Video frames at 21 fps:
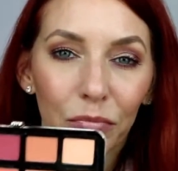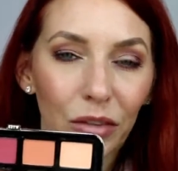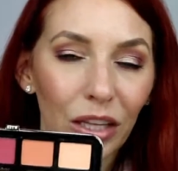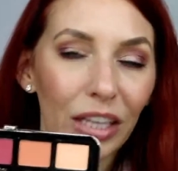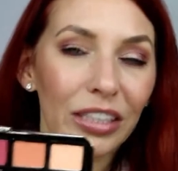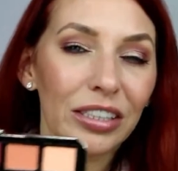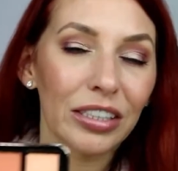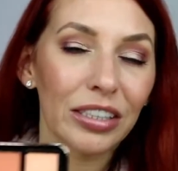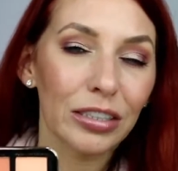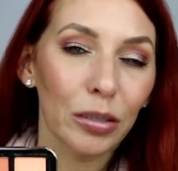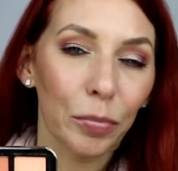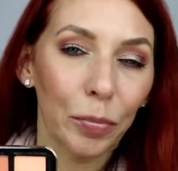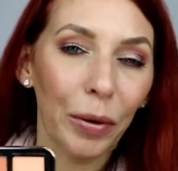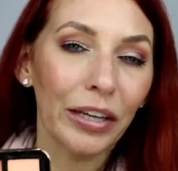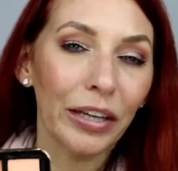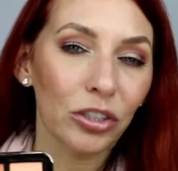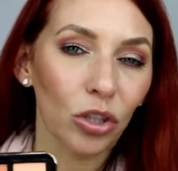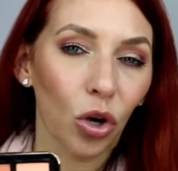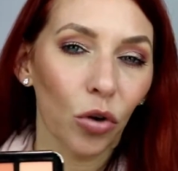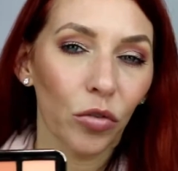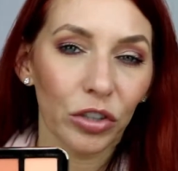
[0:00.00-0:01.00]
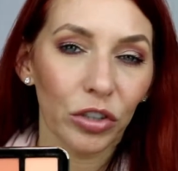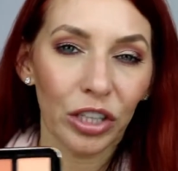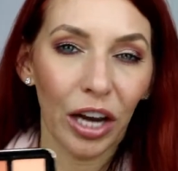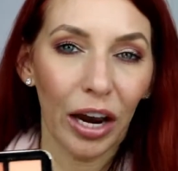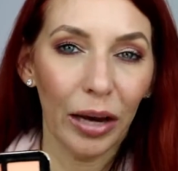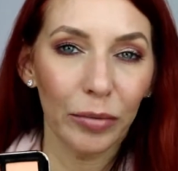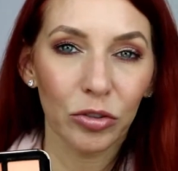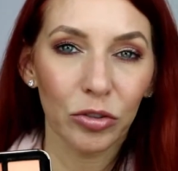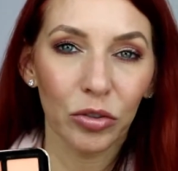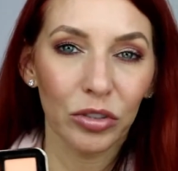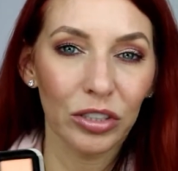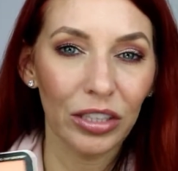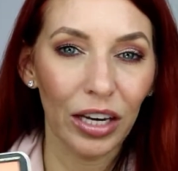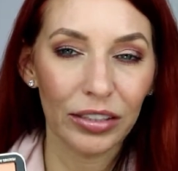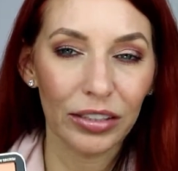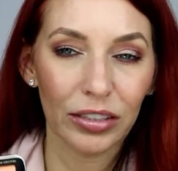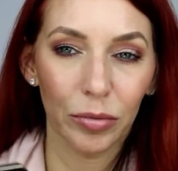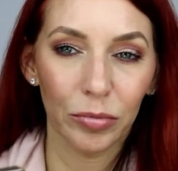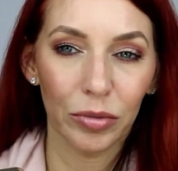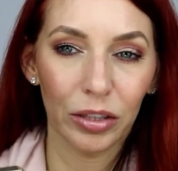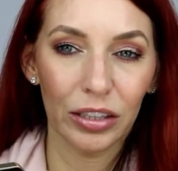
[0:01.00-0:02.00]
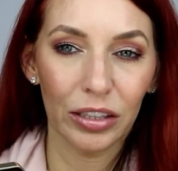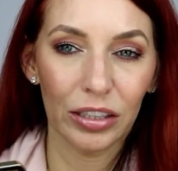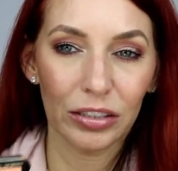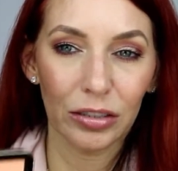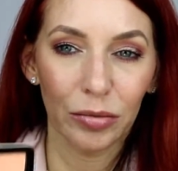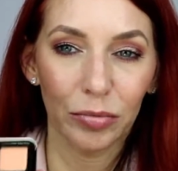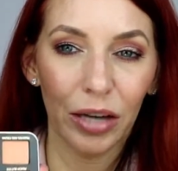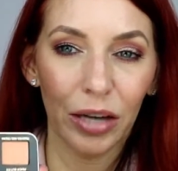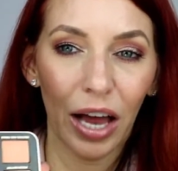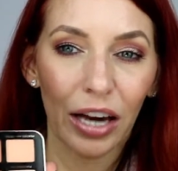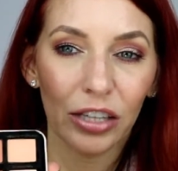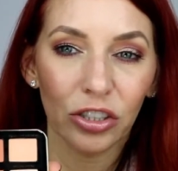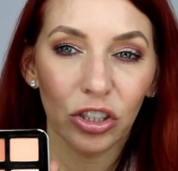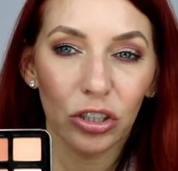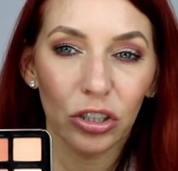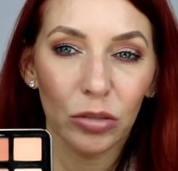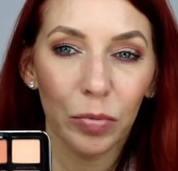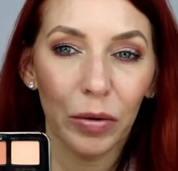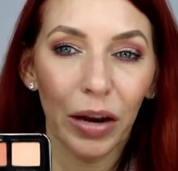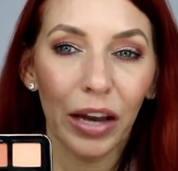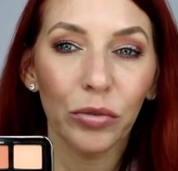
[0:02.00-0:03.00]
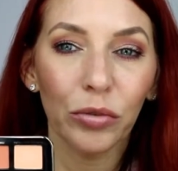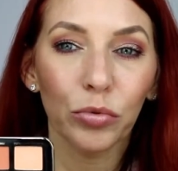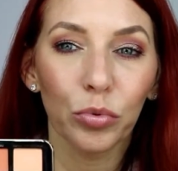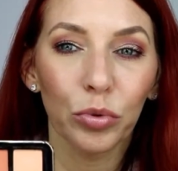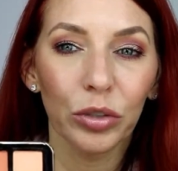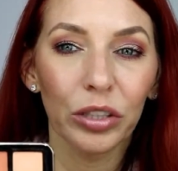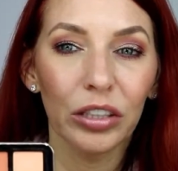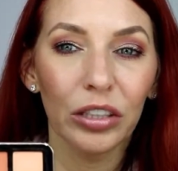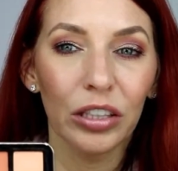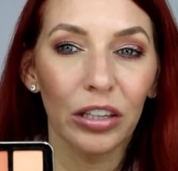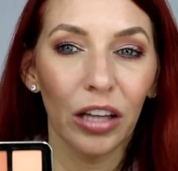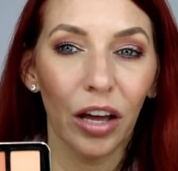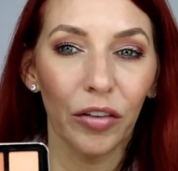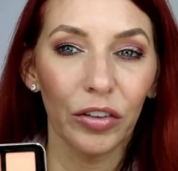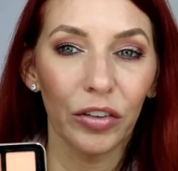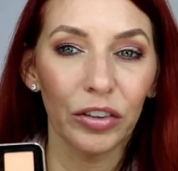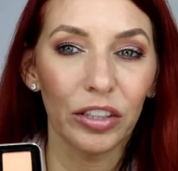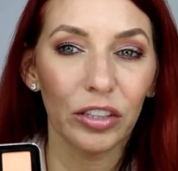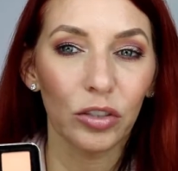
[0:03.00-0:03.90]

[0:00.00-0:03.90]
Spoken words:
It dissipates over time, so it's not something that's obnoxious, but I really love it.